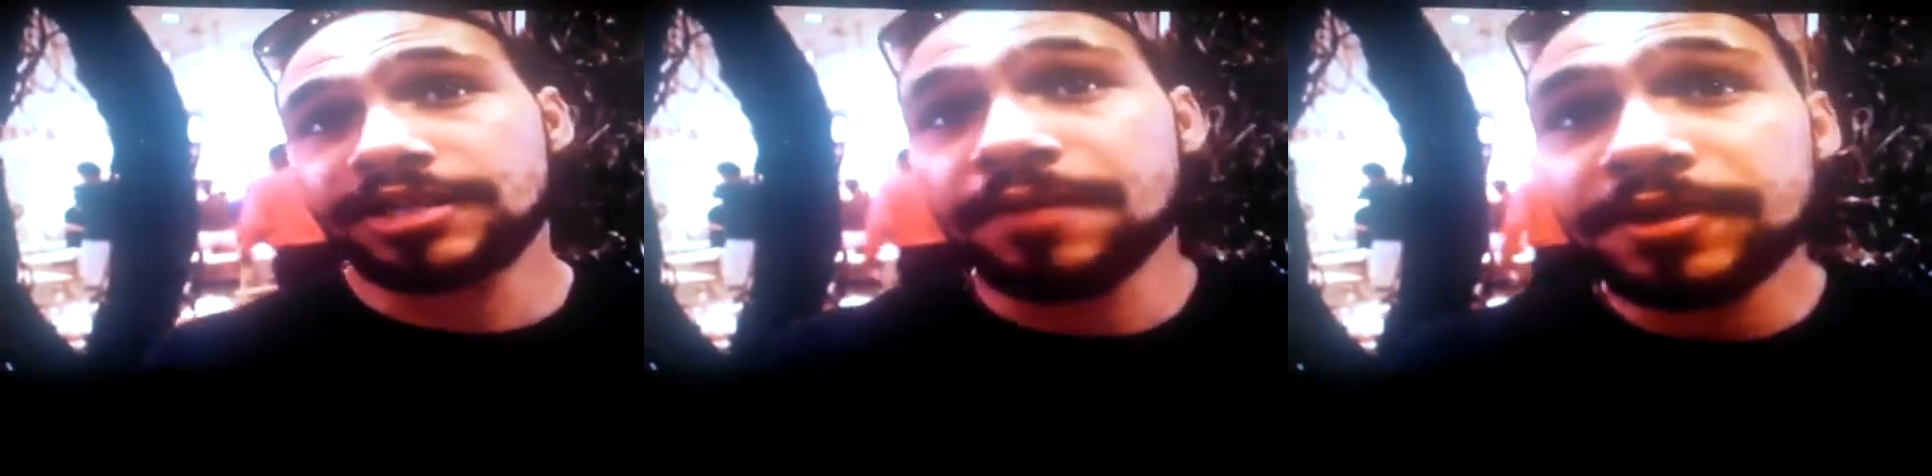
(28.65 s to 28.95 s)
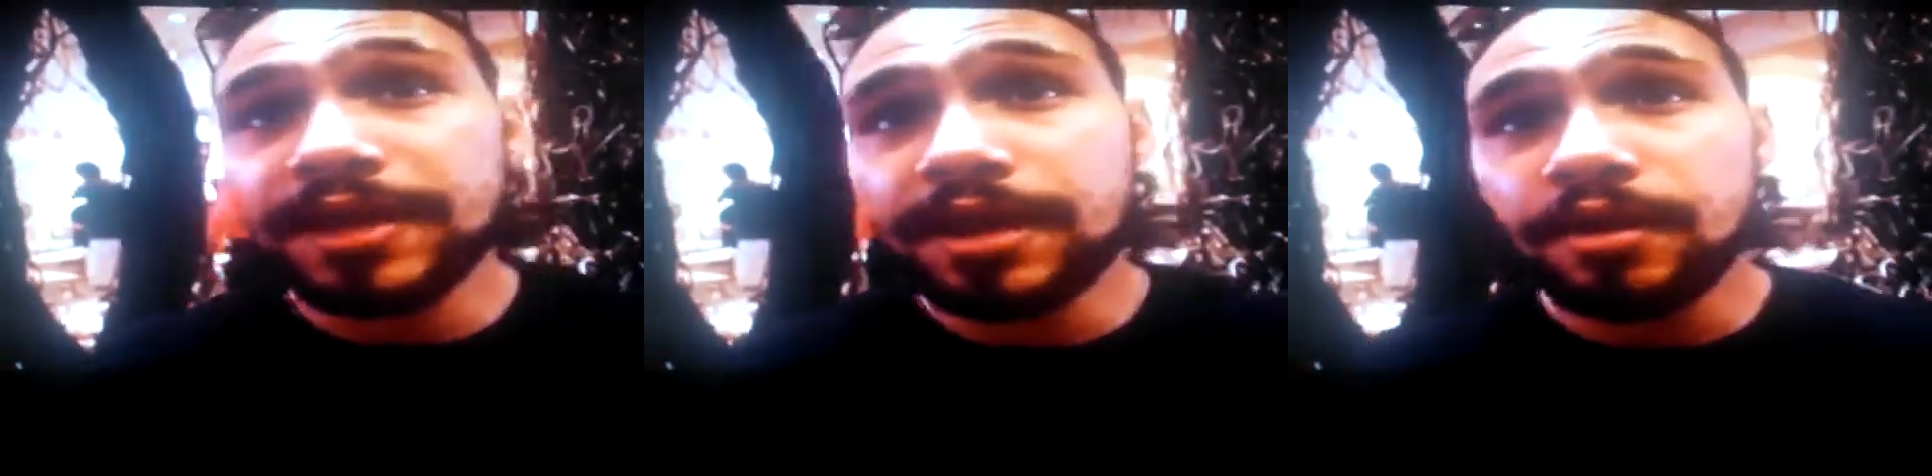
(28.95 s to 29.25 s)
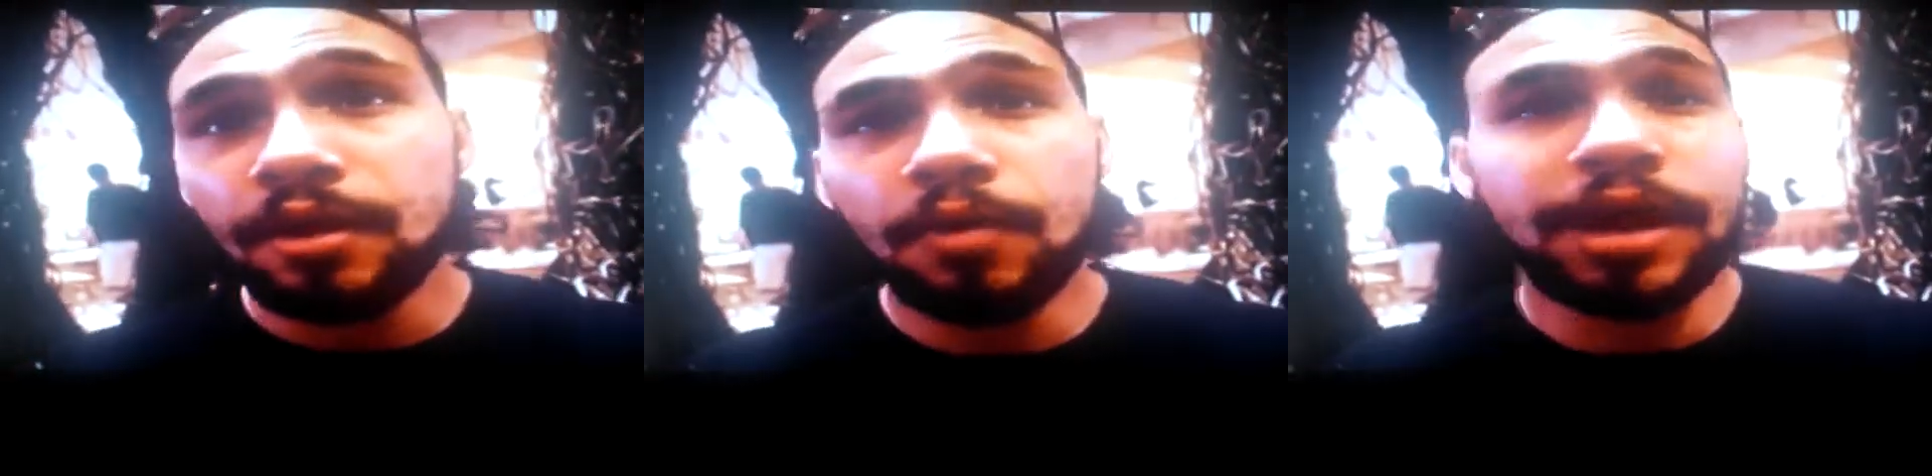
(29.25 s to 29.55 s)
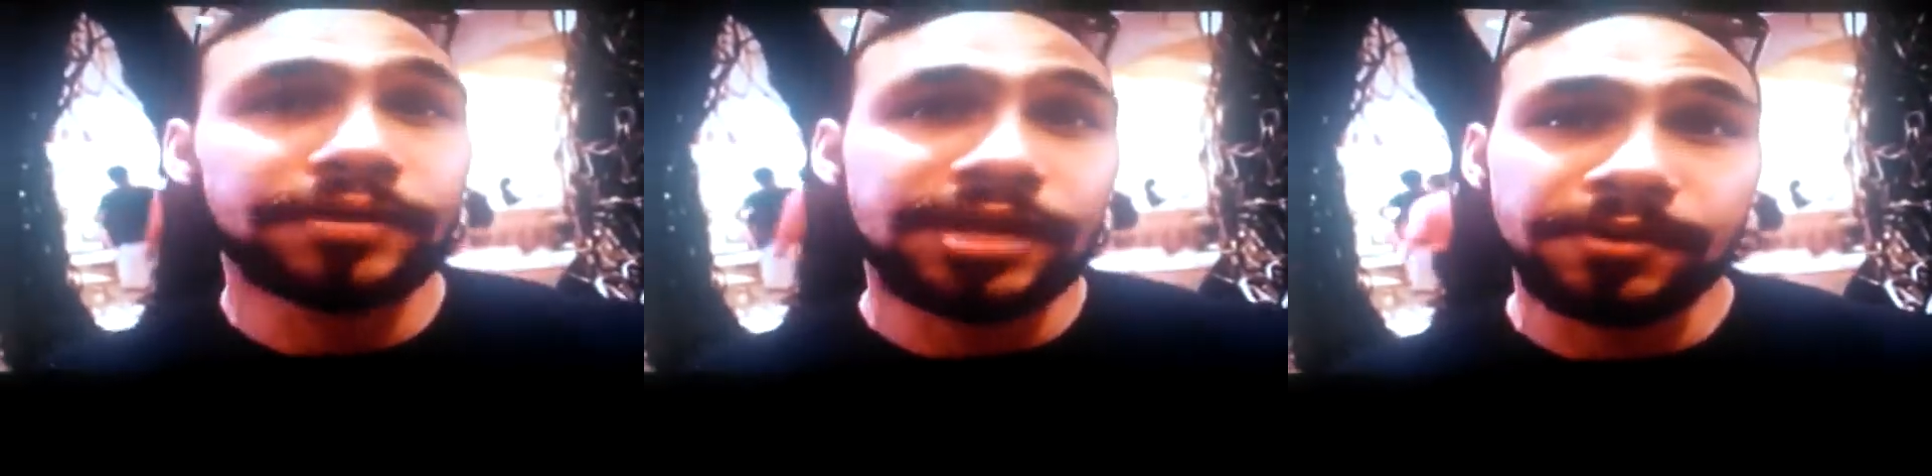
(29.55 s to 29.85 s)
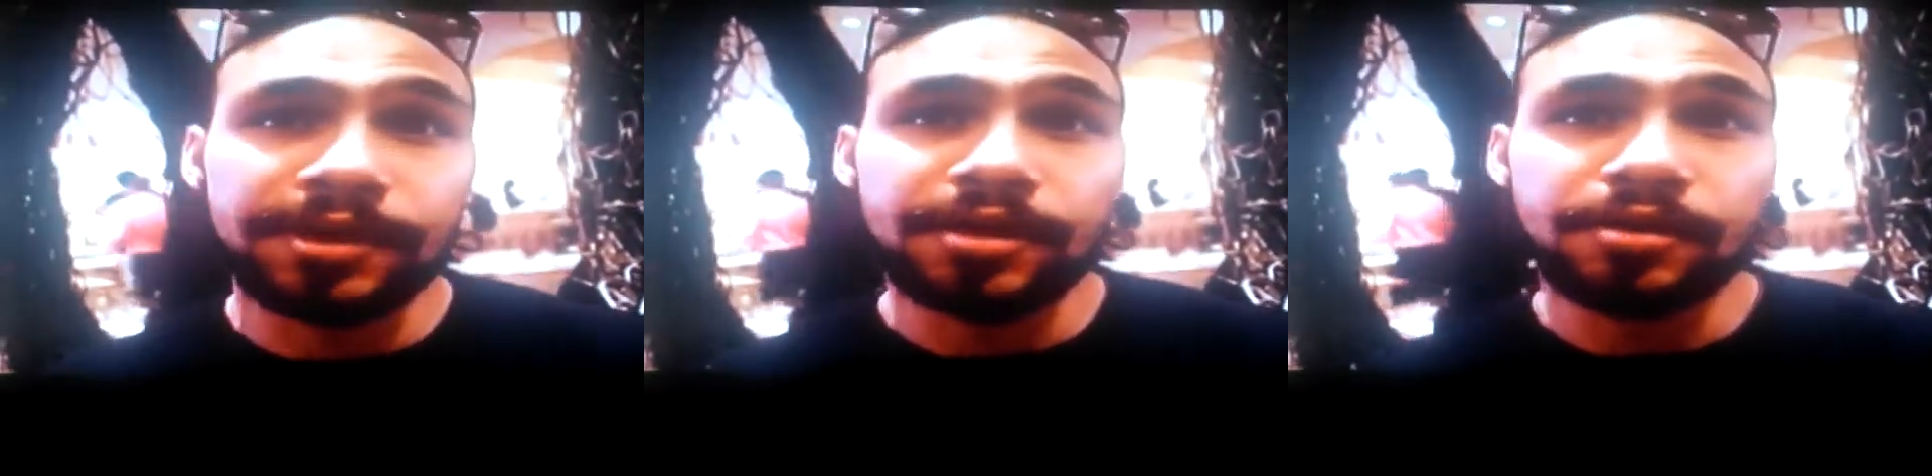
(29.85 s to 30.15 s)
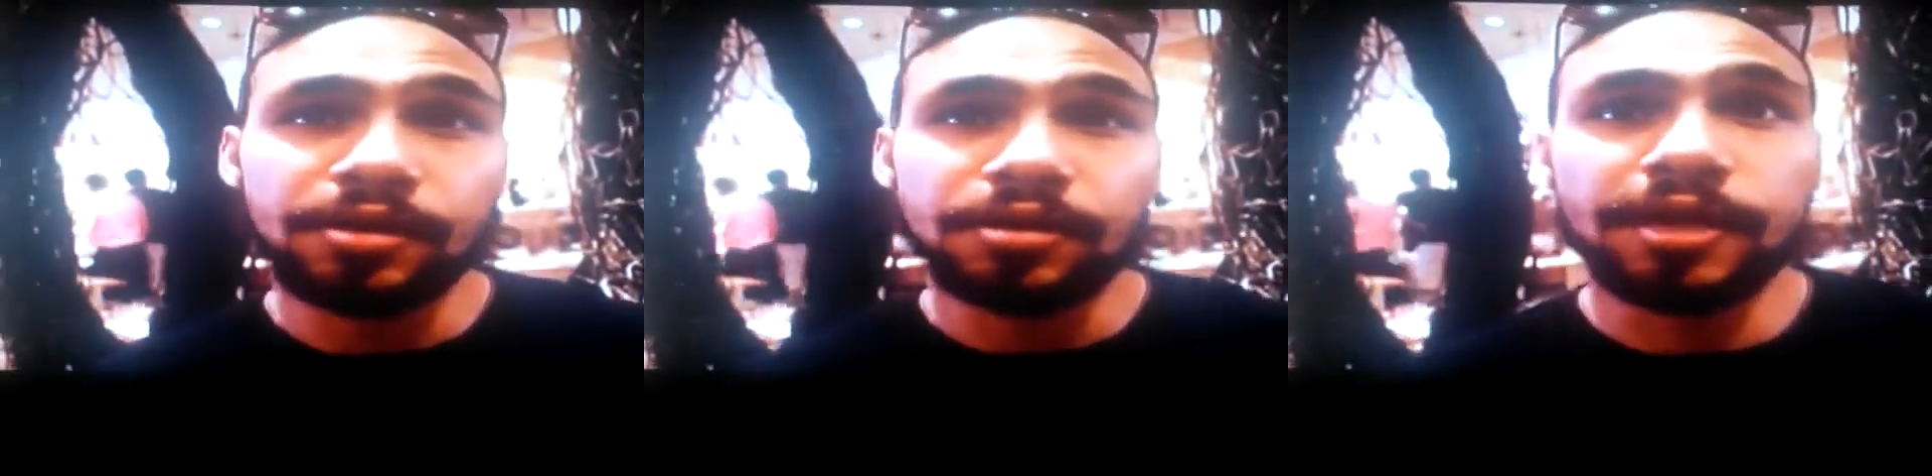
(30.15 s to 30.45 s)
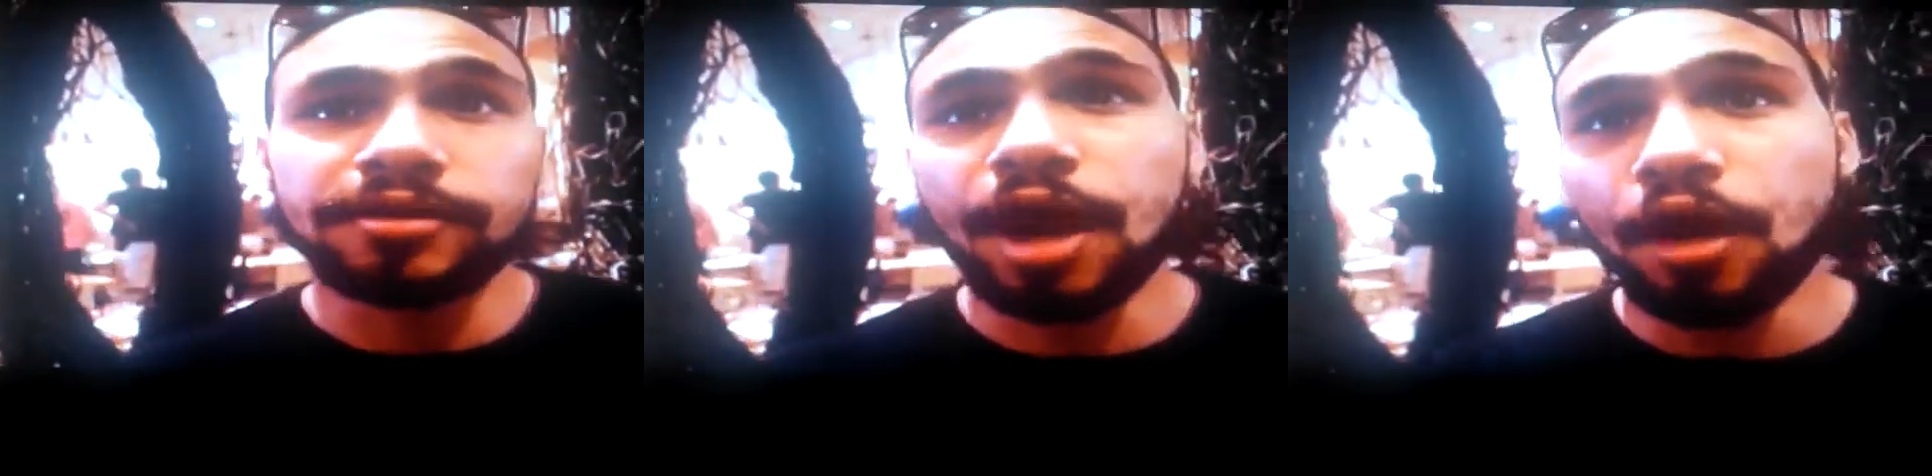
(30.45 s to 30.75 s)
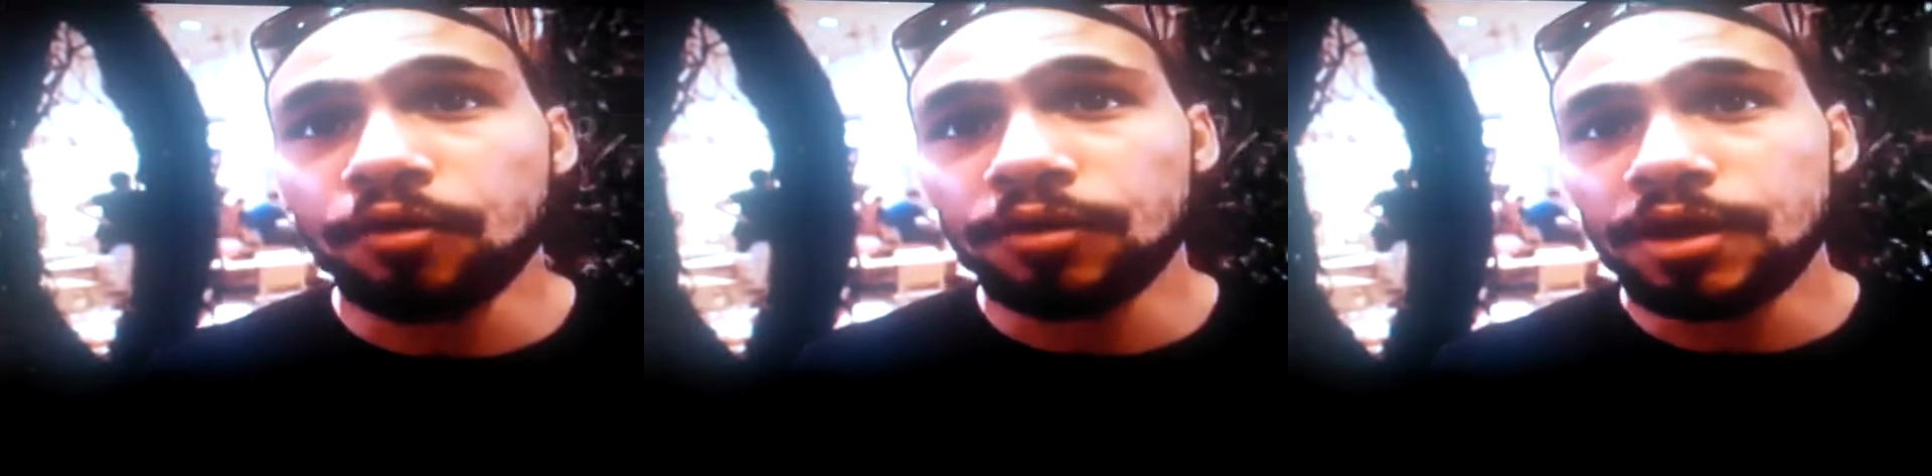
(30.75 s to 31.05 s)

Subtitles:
Timothy? What up, Timothy? Let's go.